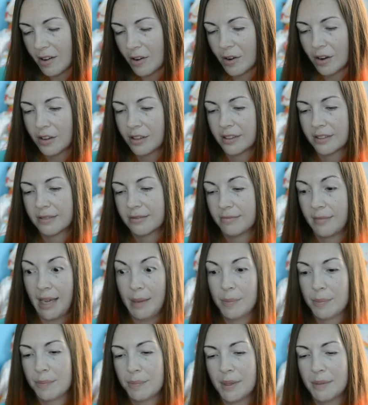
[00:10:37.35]
or
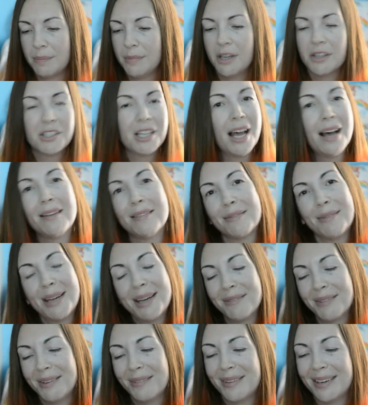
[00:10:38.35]
keep them yourself,
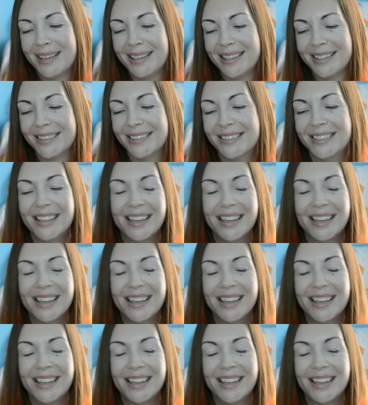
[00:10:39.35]
whatever you want to do.